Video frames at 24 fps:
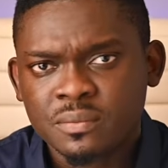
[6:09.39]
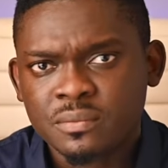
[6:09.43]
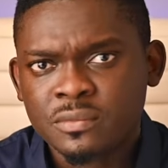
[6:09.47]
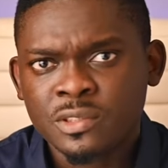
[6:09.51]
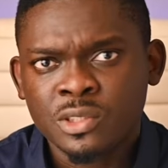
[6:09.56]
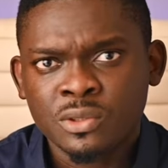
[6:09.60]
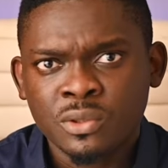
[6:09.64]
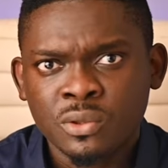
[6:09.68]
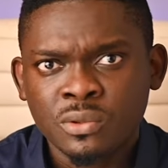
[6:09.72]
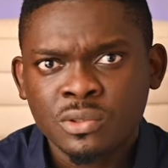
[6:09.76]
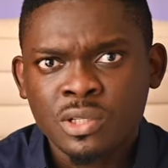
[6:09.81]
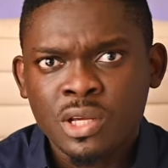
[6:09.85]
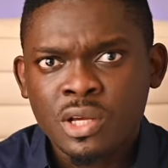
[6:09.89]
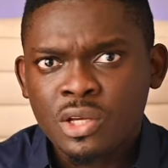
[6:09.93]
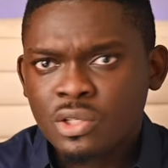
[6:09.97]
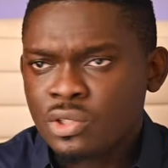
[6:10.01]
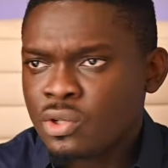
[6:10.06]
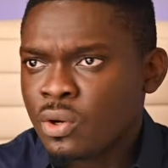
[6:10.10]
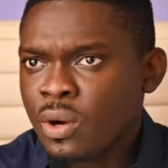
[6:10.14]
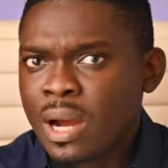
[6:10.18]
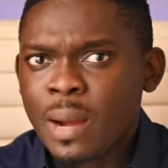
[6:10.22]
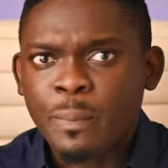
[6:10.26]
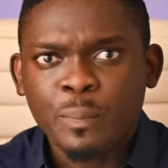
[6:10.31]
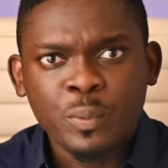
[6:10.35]
You know,
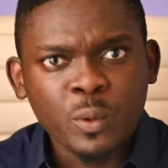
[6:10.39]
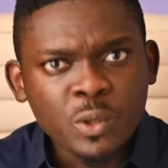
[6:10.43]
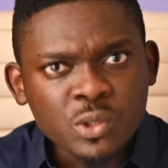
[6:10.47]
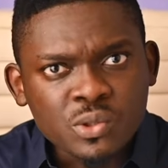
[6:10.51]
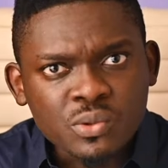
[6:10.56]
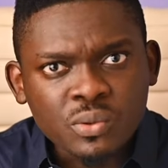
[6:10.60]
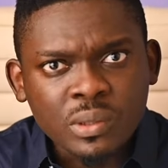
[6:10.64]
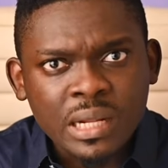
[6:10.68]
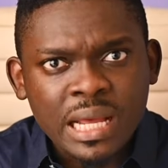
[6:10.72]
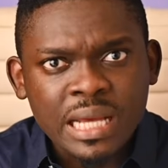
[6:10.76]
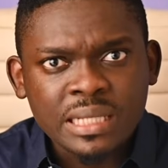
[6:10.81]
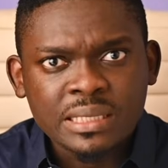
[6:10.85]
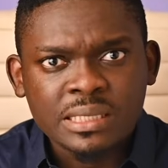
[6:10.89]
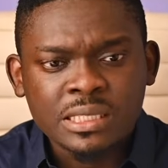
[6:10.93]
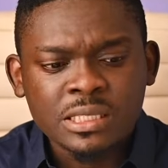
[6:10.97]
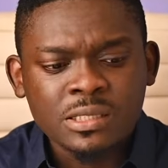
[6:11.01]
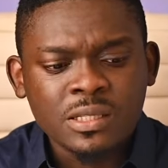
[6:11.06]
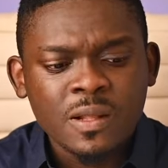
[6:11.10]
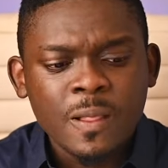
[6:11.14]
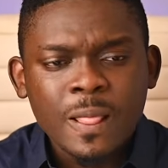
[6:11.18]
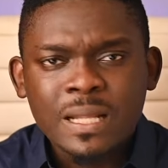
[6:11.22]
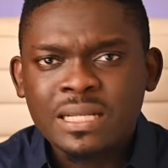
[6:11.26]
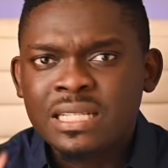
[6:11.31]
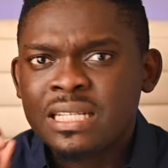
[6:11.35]
your approach to lighting,
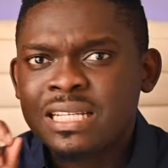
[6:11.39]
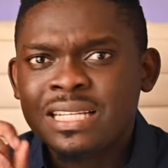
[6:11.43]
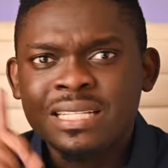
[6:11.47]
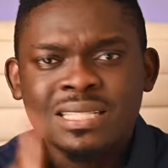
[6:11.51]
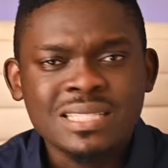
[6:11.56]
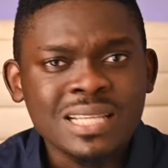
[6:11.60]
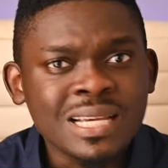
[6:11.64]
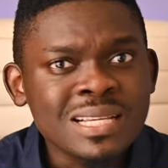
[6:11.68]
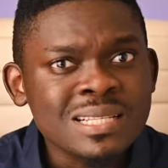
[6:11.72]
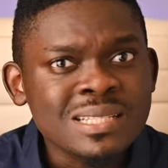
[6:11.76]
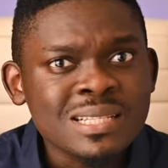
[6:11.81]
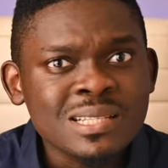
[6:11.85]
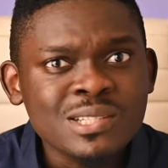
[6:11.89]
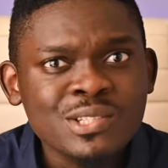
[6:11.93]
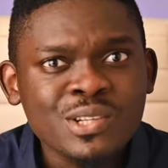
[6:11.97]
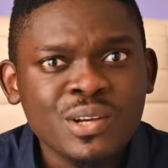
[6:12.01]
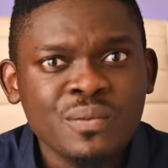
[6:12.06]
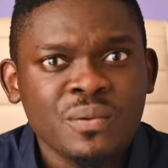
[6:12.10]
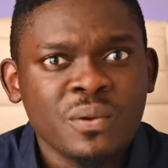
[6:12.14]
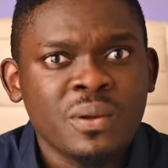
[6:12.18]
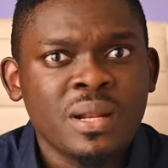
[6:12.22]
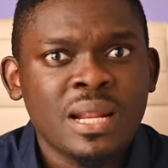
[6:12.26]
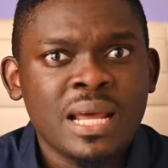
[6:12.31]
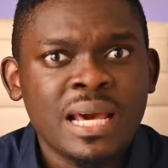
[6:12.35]
the intensity of
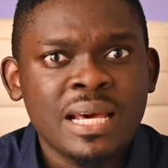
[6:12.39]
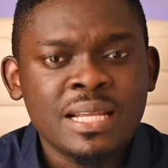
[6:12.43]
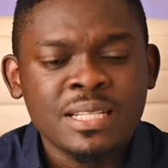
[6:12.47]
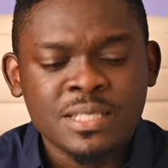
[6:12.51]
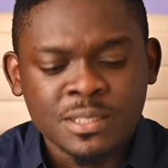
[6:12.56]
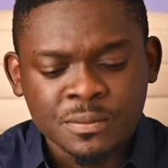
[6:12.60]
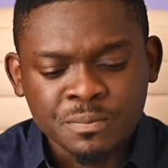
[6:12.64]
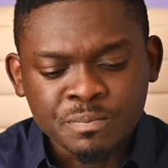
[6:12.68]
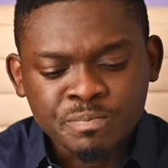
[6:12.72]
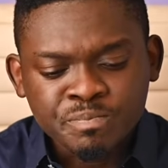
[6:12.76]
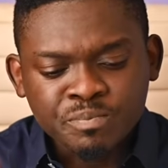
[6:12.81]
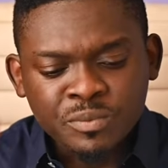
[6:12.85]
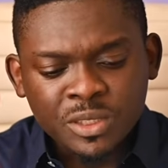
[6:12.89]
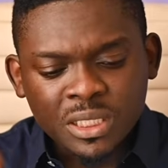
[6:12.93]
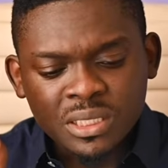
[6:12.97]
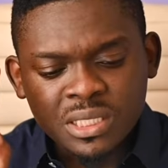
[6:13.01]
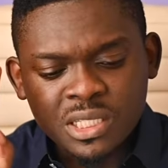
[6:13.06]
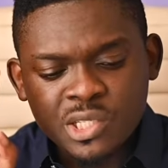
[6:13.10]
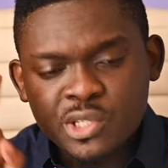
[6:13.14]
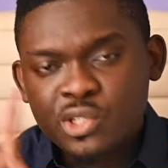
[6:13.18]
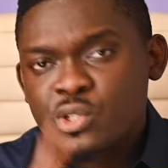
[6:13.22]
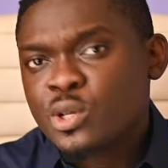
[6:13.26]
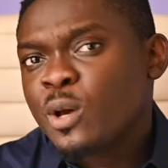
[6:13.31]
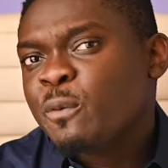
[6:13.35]
your light, the
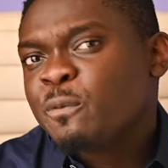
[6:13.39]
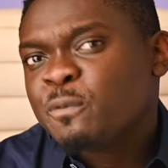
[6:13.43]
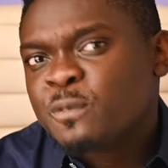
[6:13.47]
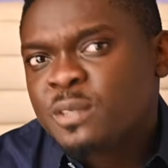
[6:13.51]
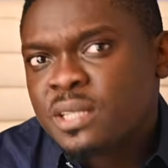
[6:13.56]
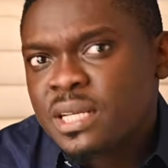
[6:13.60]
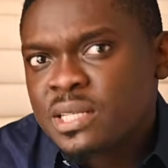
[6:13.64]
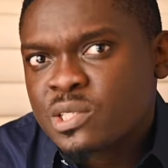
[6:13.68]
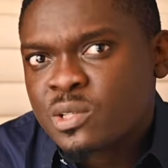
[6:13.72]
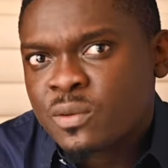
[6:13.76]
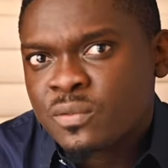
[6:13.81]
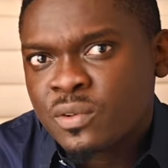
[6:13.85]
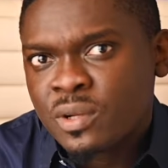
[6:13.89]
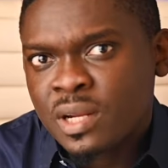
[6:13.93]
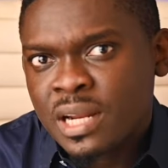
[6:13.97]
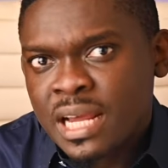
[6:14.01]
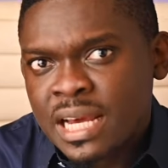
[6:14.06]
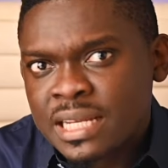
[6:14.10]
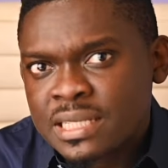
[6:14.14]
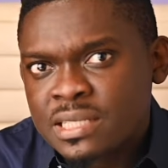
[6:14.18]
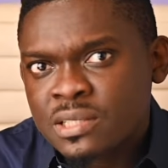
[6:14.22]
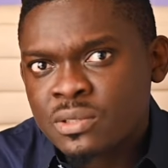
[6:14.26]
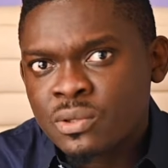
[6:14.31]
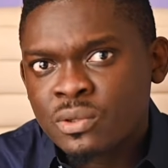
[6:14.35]
softness of your
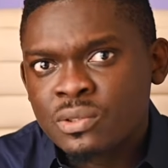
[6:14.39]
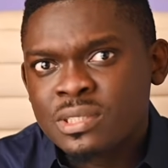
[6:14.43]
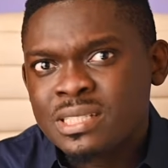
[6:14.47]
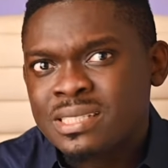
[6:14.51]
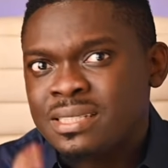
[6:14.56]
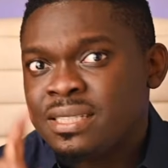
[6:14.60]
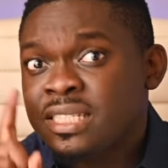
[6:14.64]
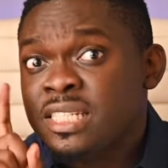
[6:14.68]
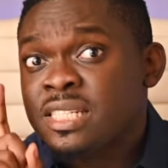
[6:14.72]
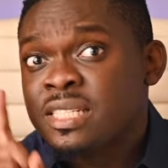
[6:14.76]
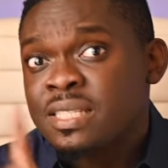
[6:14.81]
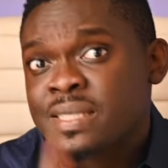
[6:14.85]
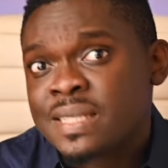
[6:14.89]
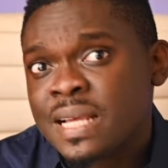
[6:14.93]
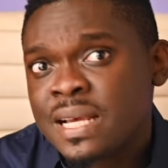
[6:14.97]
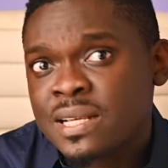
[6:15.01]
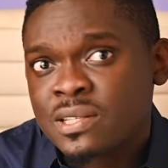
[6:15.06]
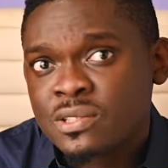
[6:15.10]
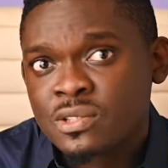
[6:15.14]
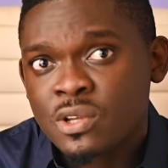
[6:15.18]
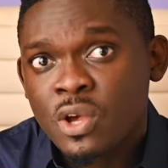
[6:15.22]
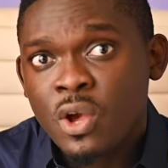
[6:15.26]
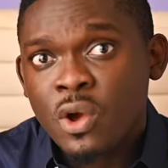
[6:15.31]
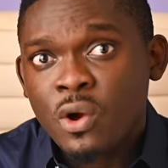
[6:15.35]
light, you know, the
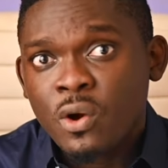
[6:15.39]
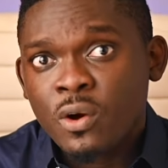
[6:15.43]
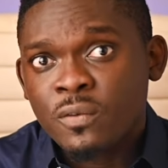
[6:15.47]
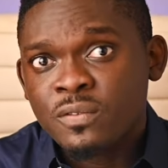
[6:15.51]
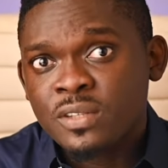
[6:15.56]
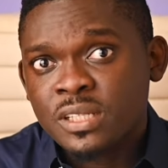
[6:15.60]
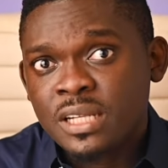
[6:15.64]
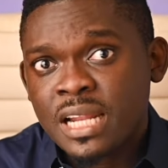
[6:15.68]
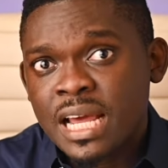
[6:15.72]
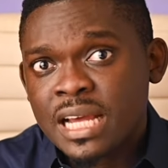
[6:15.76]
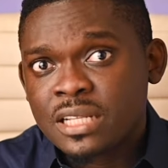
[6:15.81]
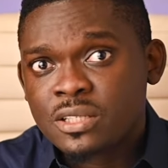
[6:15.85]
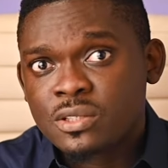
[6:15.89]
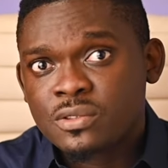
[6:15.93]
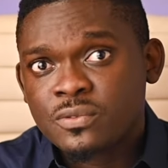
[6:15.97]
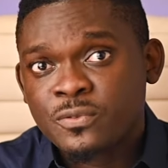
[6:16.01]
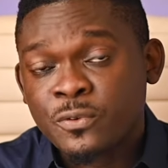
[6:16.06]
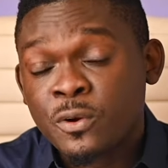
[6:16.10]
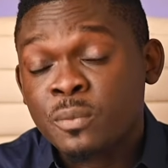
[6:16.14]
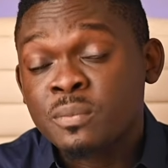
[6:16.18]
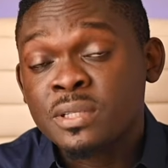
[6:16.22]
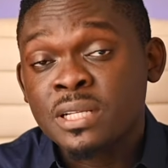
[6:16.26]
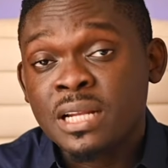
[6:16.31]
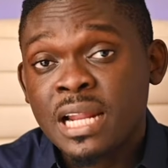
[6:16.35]
distance of the lights
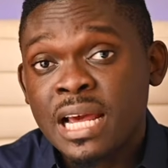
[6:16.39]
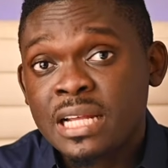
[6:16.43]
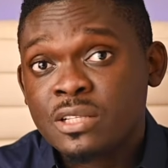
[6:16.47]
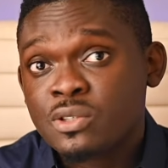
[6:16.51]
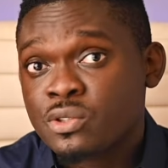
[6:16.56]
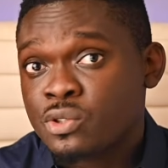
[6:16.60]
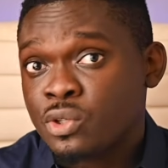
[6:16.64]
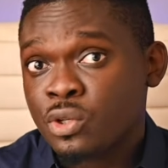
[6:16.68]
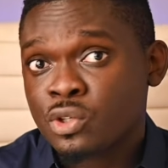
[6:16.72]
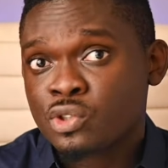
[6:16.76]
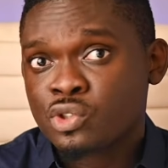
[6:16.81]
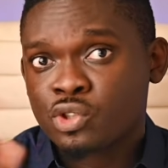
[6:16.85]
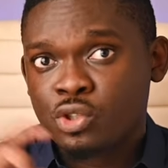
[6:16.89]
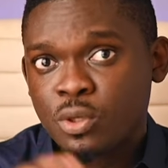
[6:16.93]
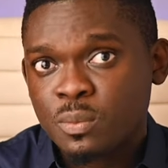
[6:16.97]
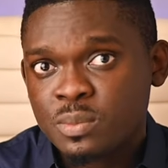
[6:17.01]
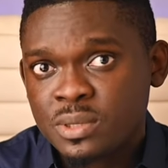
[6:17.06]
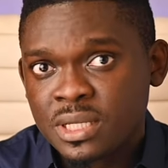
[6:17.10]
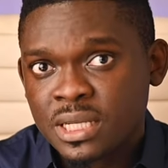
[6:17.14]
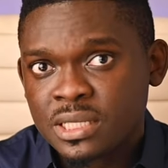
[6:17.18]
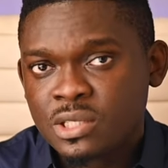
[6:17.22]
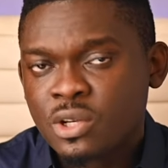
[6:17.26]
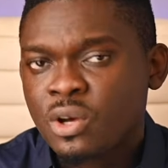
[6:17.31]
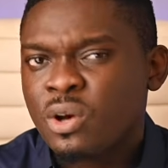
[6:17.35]
from the light to your
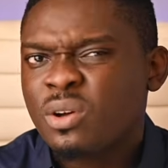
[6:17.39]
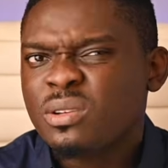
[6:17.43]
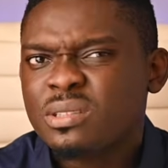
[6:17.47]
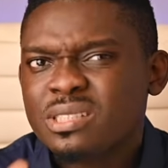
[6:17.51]
subject, all